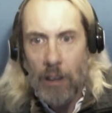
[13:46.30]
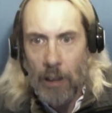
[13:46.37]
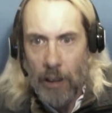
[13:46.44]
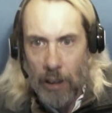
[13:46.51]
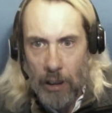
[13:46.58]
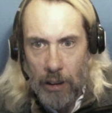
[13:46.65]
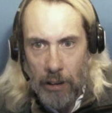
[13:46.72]

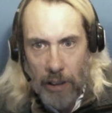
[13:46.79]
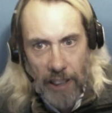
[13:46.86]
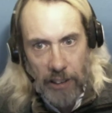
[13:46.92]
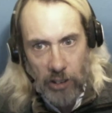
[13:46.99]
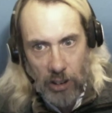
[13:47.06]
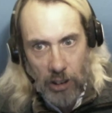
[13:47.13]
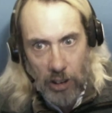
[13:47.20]
Hitler
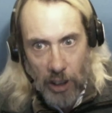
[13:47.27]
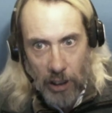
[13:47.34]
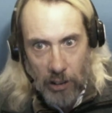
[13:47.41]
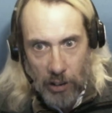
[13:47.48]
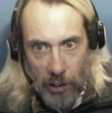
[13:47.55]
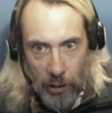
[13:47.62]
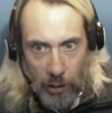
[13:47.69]
as the
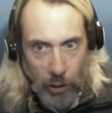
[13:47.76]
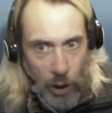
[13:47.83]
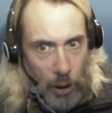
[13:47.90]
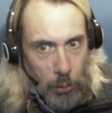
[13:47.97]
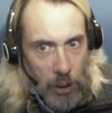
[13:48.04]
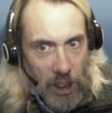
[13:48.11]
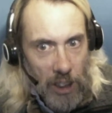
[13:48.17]
Chancellor of
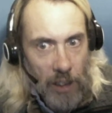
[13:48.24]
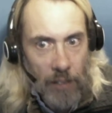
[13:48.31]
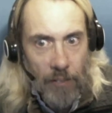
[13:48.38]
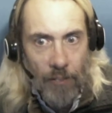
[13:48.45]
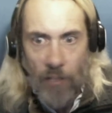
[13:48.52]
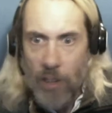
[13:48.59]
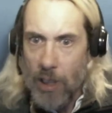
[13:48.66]
Germany,
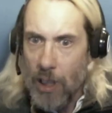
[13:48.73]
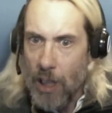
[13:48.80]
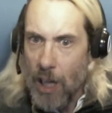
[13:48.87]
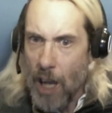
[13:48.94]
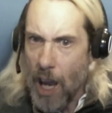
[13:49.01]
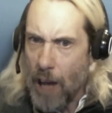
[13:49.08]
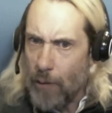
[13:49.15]

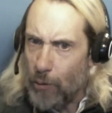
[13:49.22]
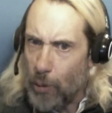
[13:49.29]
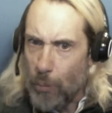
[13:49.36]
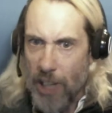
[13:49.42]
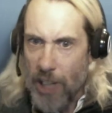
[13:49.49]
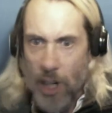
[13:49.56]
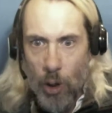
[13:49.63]
and
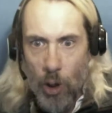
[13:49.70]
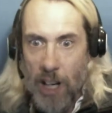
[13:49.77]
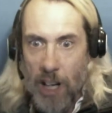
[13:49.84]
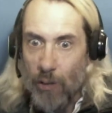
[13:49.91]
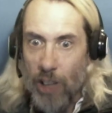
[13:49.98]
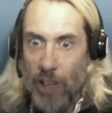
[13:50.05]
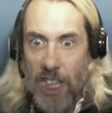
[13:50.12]
from there on,
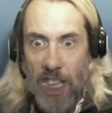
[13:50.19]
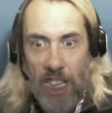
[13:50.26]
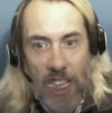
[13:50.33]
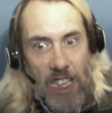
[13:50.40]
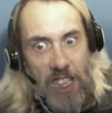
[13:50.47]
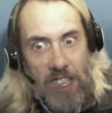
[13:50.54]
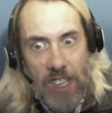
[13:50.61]
everything
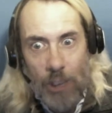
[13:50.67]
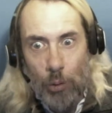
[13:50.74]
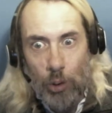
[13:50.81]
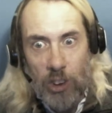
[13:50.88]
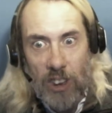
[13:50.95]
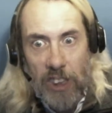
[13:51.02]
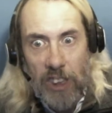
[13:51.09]
he did
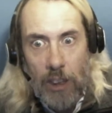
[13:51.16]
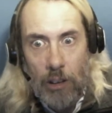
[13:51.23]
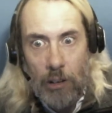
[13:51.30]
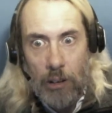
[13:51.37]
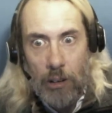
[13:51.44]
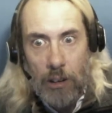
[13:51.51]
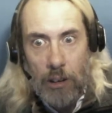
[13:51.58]
was legal.